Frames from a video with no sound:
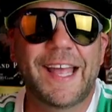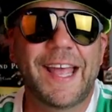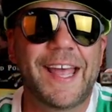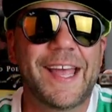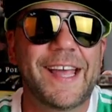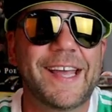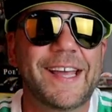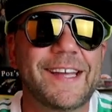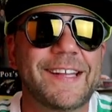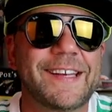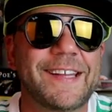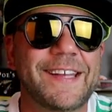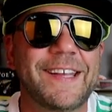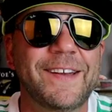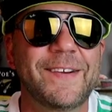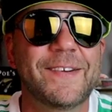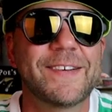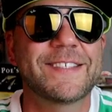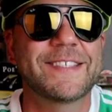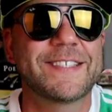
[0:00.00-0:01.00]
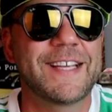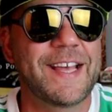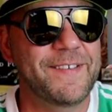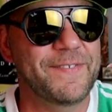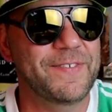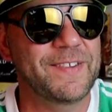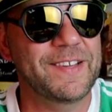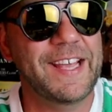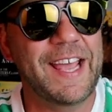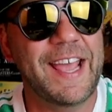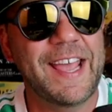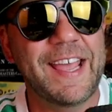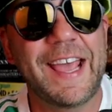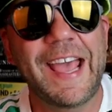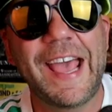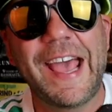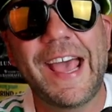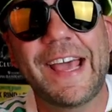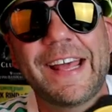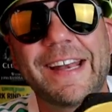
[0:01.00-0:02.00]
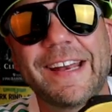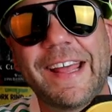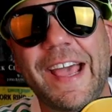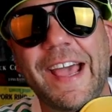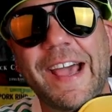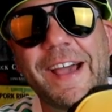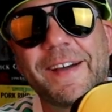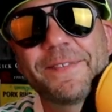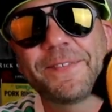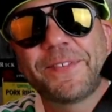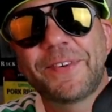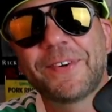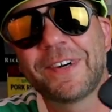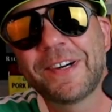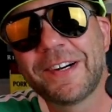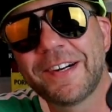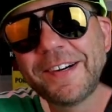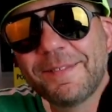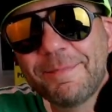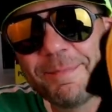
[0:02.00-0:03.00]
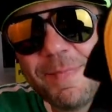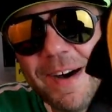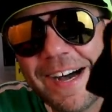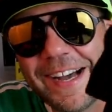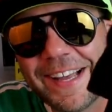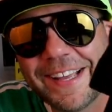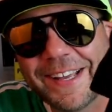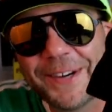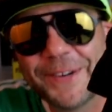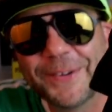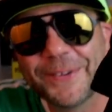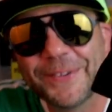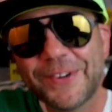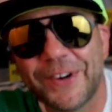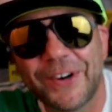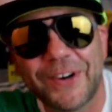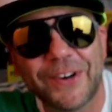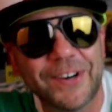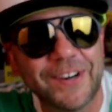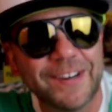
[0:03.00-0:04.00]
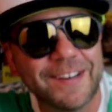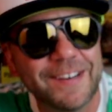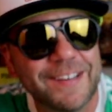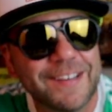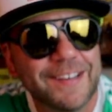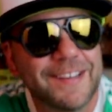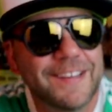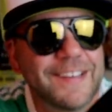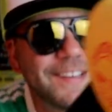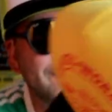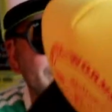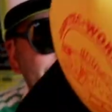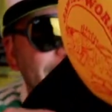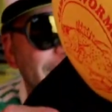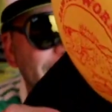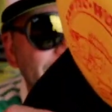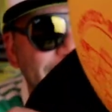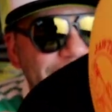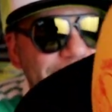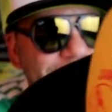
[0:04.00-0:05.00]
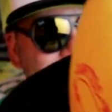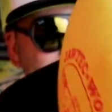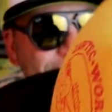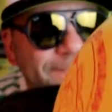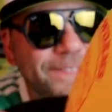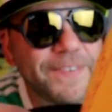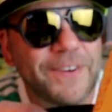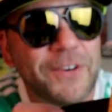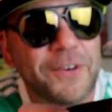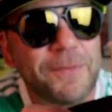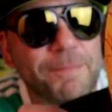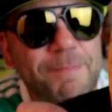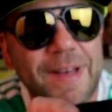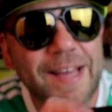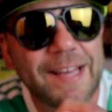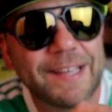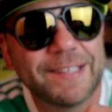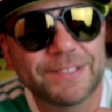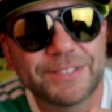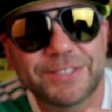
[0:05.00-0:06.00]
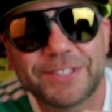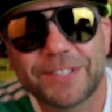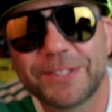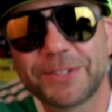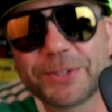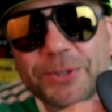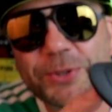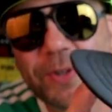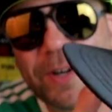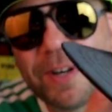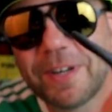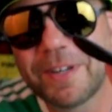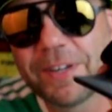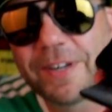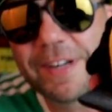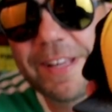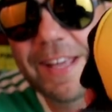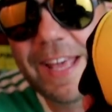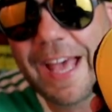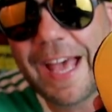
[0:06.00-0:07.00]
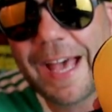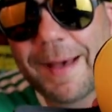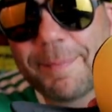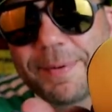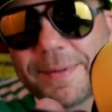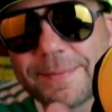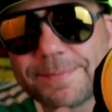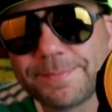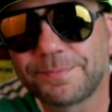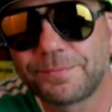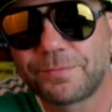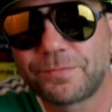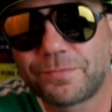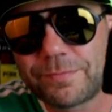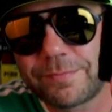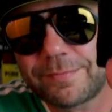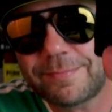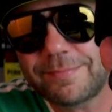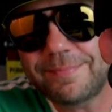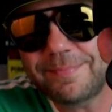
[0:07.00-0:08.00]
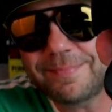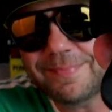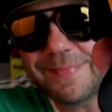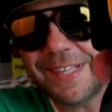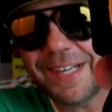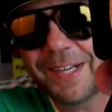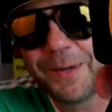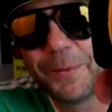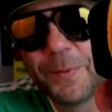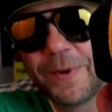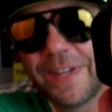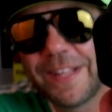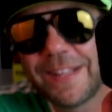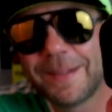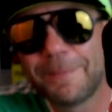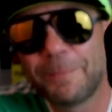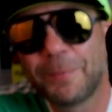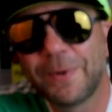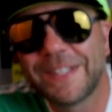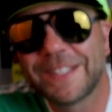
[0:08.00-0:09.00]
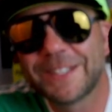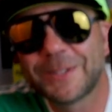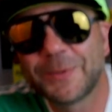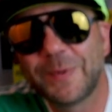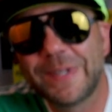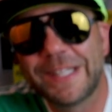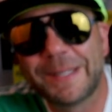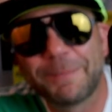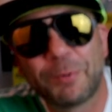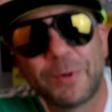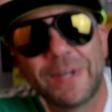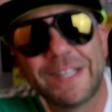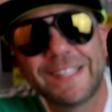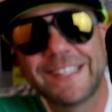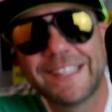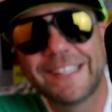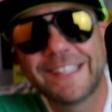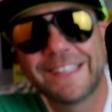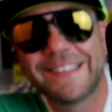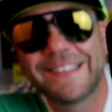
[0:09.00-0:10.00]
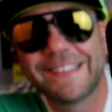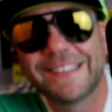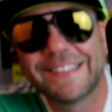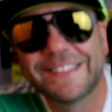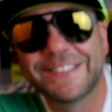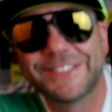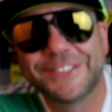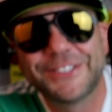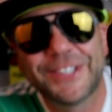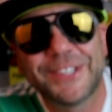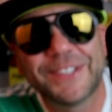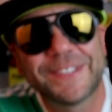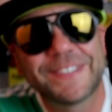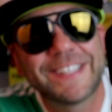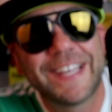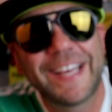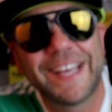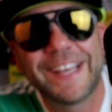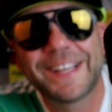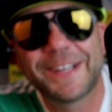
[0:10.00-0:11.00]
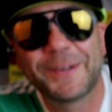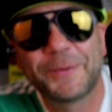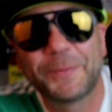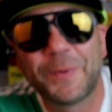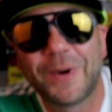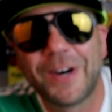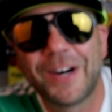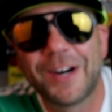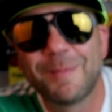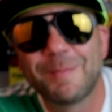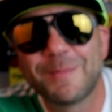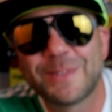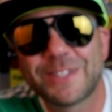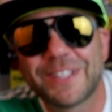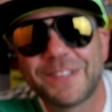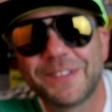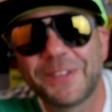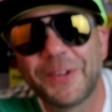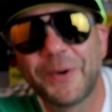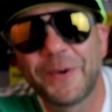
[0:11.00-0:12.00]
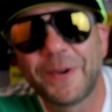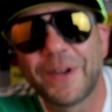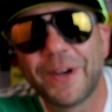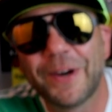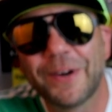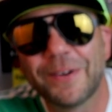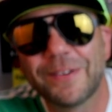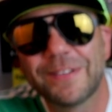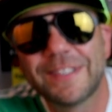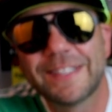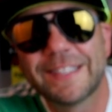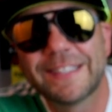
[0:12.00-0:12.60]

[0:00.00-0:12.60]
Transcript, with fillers: And here is definitely a hat after my own heart. A foam mesh trucker cap with a pretty sweet printed Jawtec Worms logo.